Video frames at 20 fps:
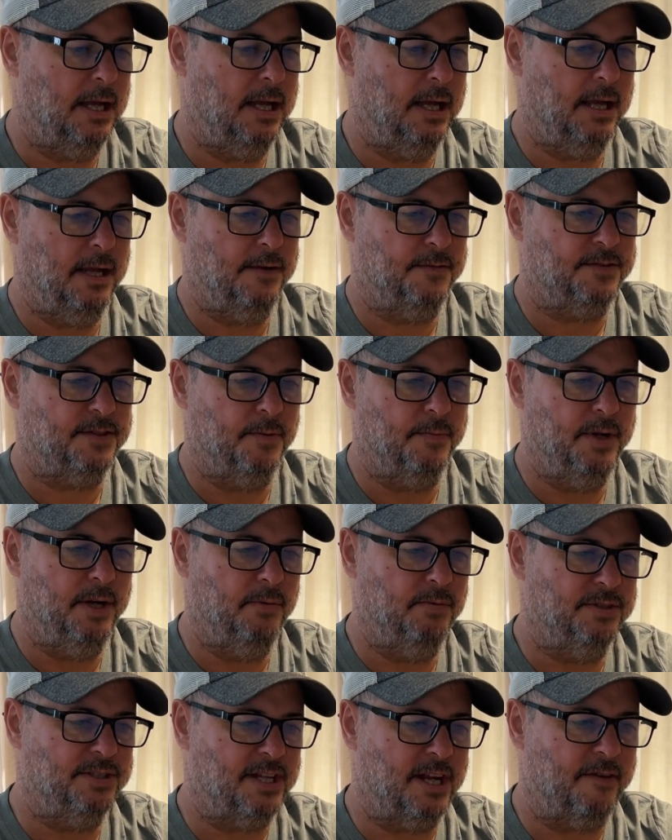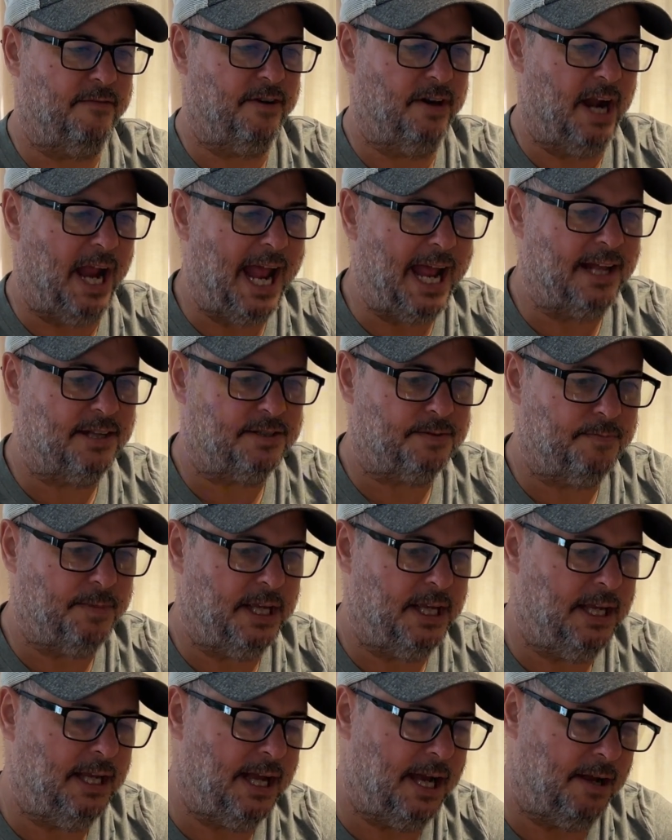If somebody was to ever ask
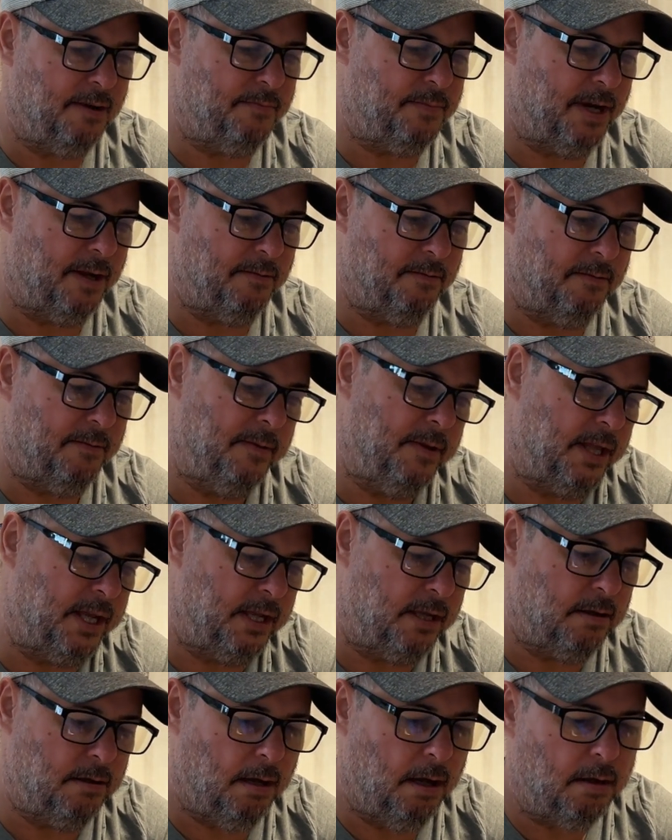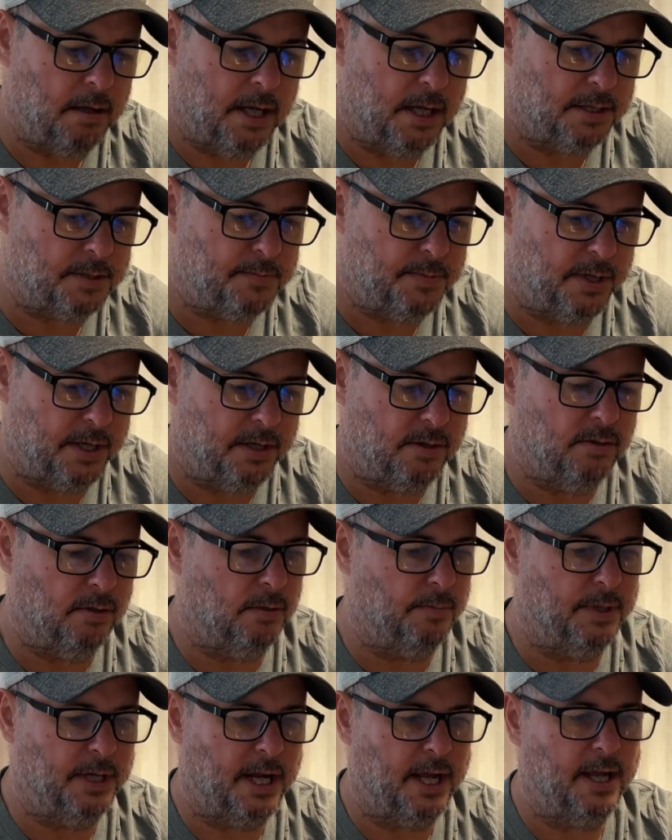me, I'd probably be like, oh yeah, it's pretty
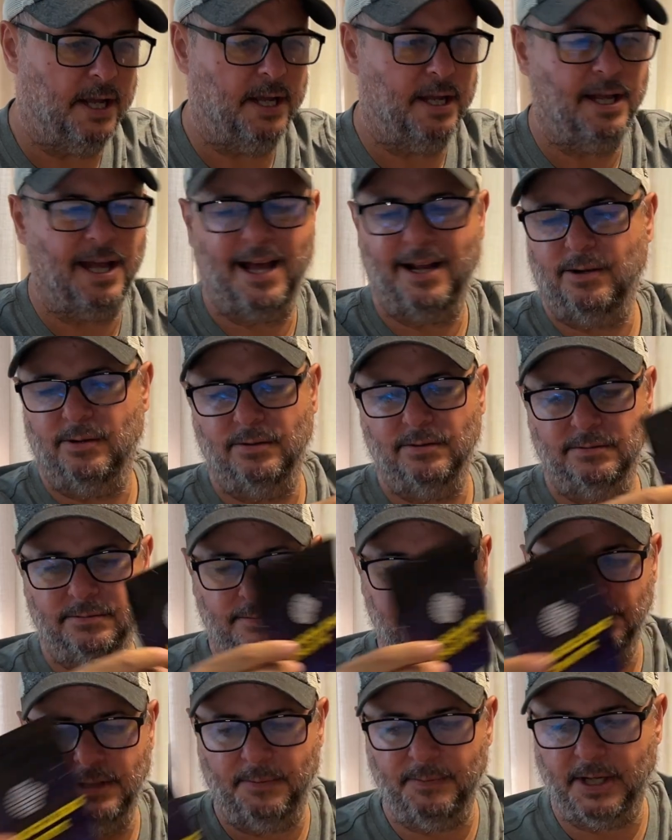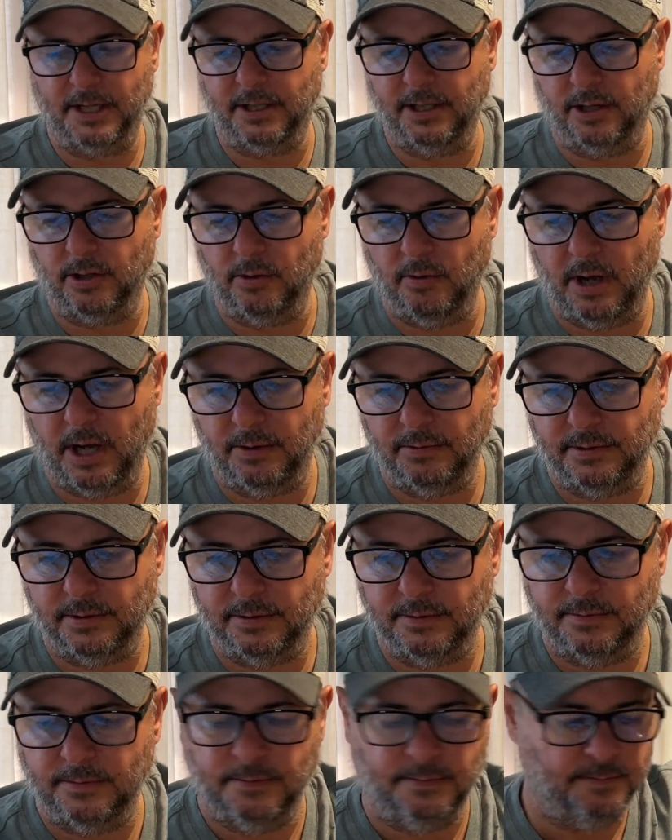cool. But I'm not gonna go out
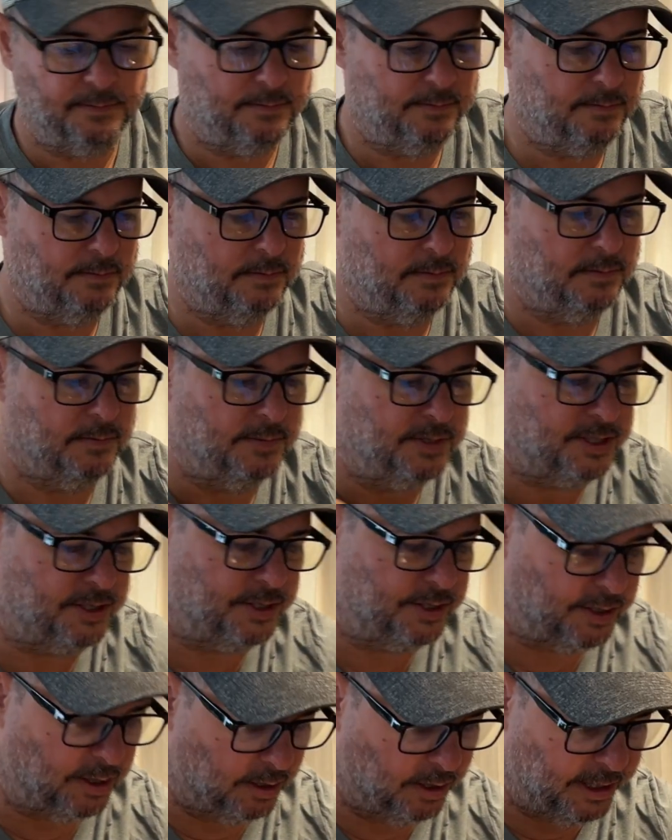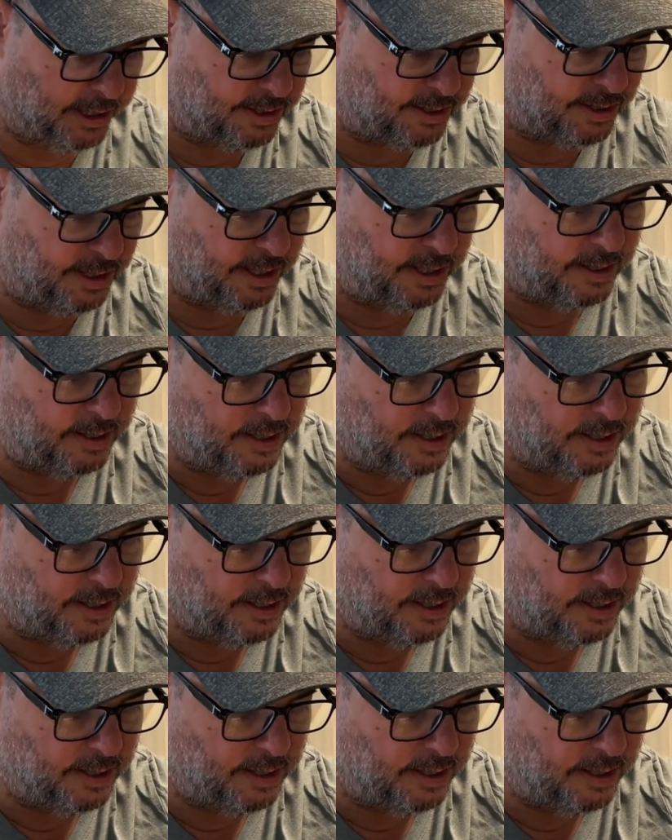and solicit